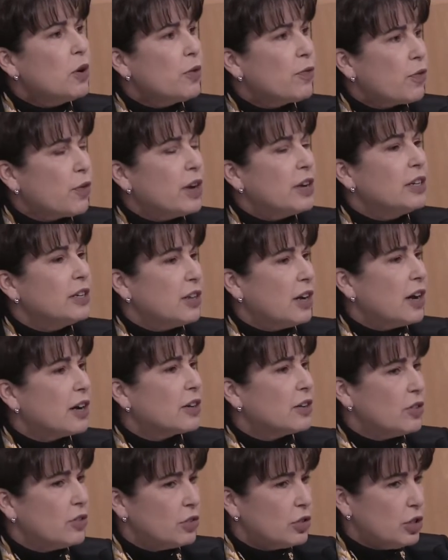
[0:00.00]
are afraid to talk
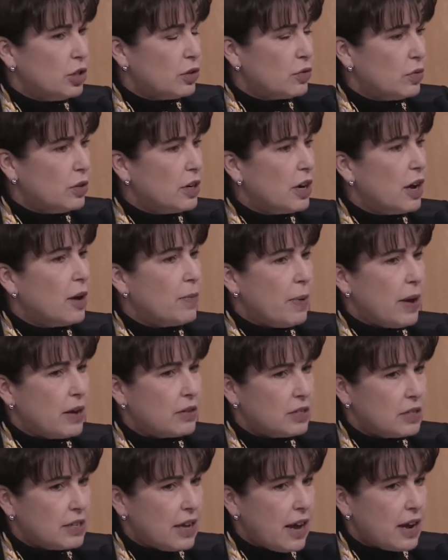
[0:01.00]
to their children
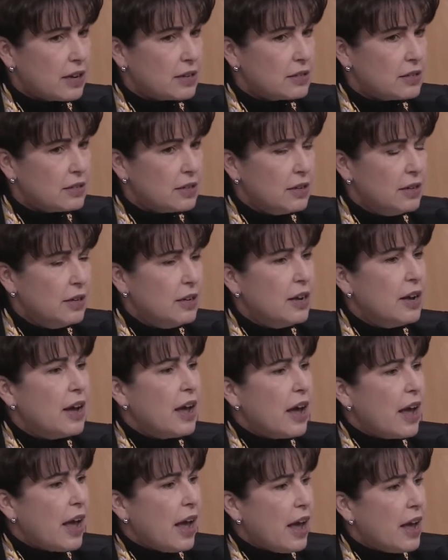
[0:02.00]
about sex.
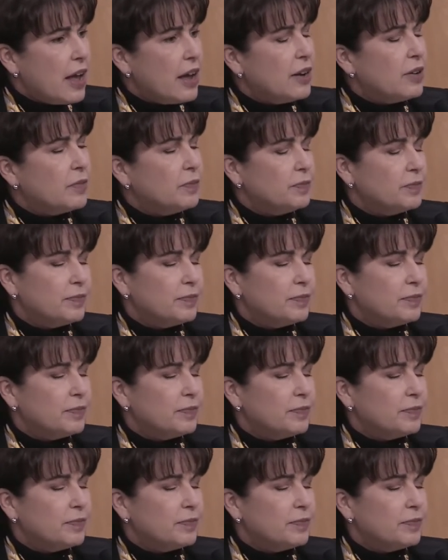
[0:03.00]
And